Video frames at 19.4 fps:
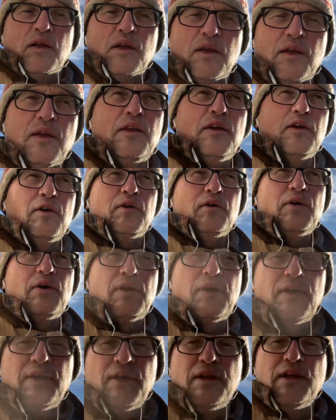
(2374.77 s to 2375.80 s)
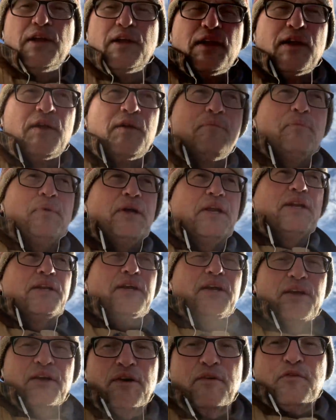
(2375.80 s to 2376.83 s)
you know, but
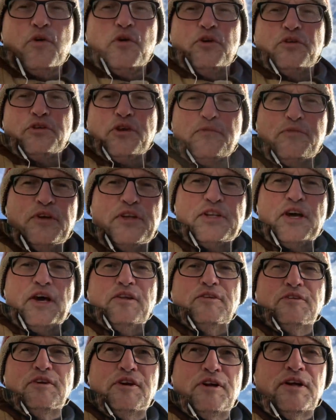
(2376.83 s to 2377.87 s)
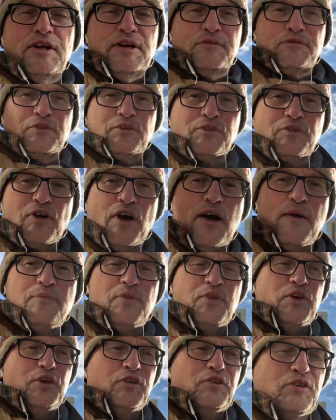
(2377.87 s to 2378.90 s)
of course if it doesn't, I'll have to stop
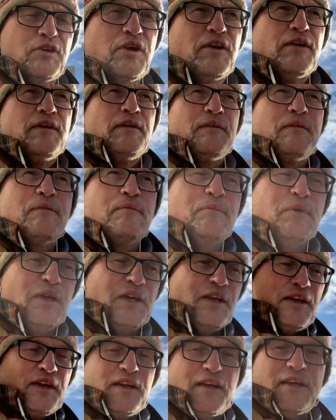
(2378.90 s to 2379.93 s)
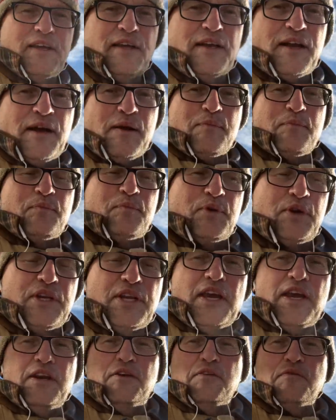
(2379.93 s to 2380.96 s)
these being a uh,
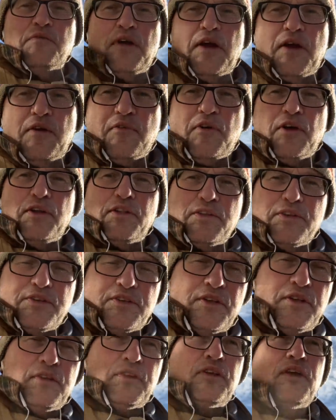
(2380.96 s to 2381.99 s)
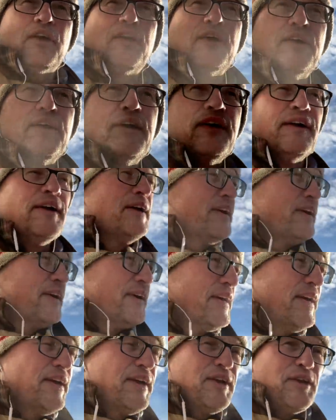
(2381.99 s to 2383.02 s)
pretend virologist,
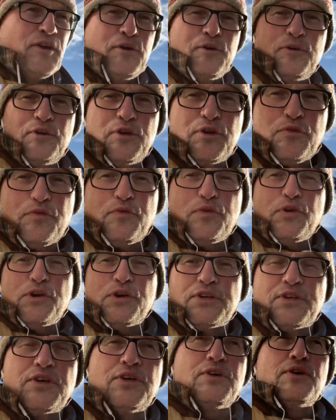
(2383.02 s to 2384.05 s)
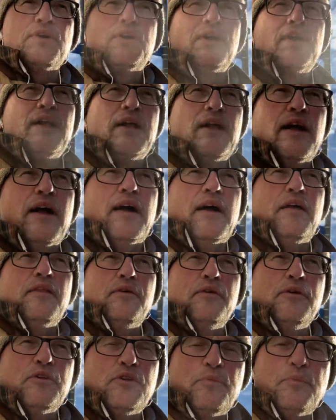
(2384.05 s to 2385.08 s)
you know, and defer to
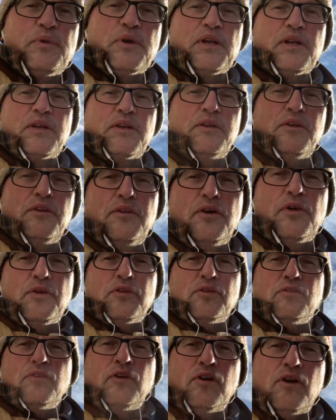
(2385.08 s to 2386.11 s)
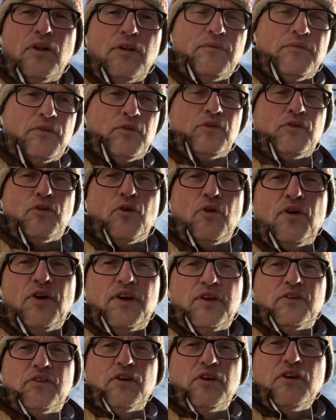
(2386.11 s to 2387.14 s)
others. But you'll notice in all of the
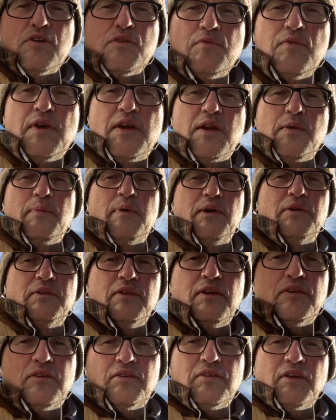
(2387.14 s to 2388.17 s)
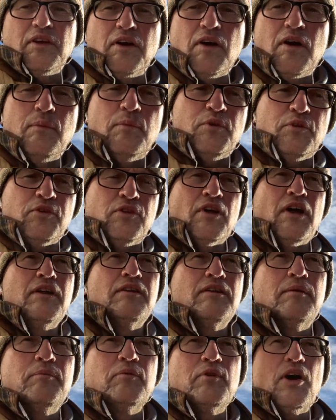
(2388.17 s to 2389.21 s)
stories that you read about this thing, almost none
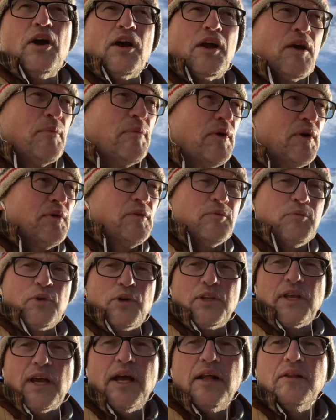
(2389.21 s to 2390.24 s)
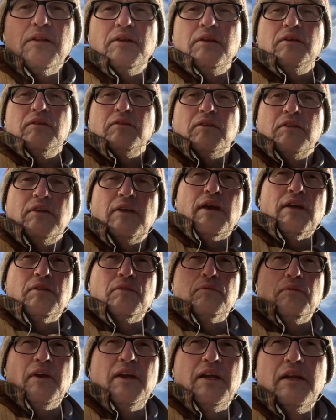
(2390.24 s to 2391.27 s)
of them talk about mortalities and
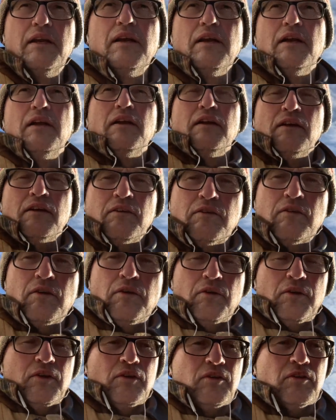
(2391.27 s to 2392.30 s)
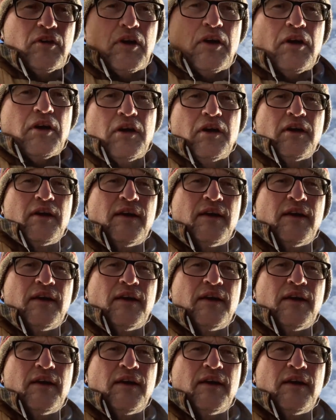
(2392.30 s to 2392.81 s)
death rate. So it's, uh,